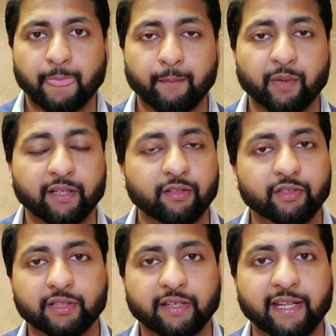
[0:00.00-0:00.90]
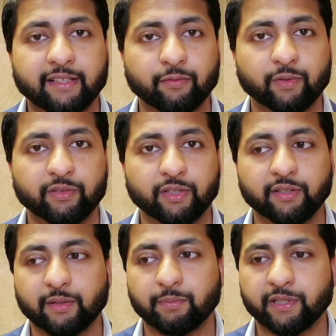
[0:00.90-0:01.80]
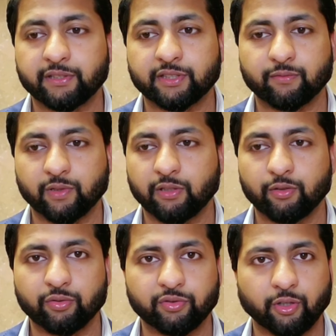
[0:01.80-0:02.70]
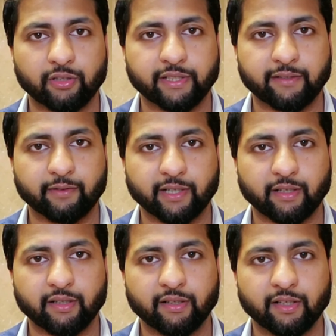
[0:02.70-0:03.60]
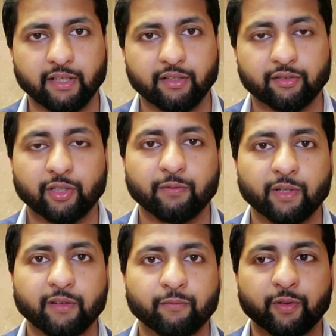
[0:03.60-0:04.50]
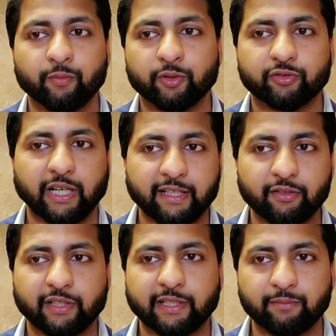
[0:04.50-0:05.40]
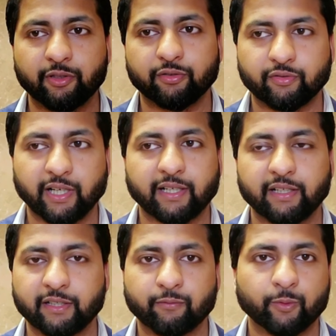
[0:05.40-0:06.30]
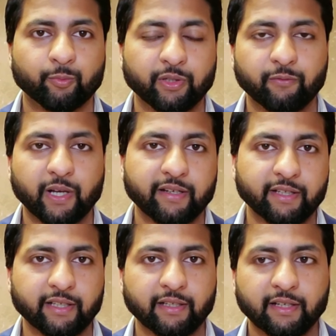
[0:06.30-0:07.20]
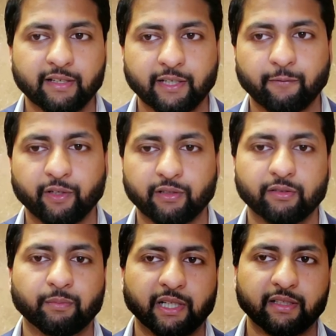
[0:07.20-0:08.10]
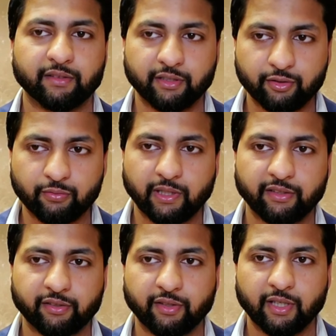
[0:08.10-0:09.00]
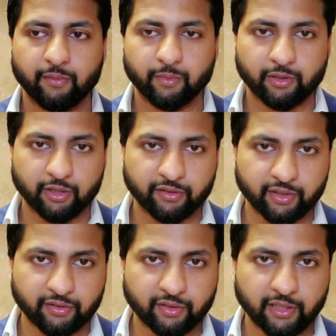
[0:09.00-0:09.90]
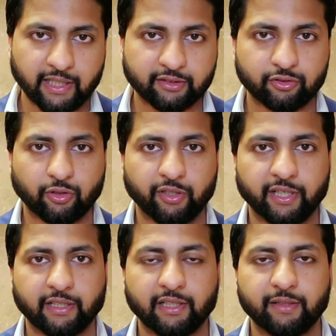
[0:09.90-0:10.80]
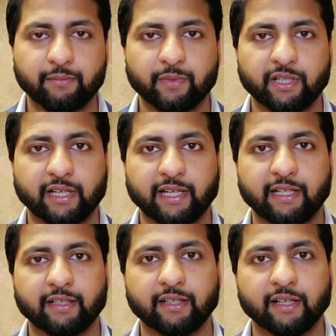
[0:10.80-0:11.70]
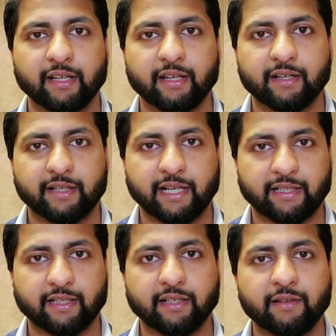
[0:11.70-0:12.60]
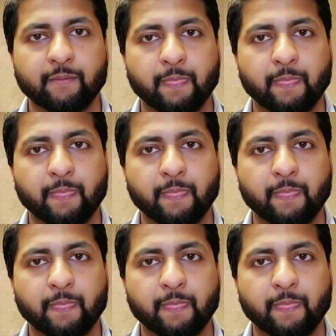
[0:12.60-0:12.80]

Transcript: But during the next visit, the patient will lose all that record. So even if we would try to keep those records, it would be very difficult. But in the U S, because it's electronically maintained data,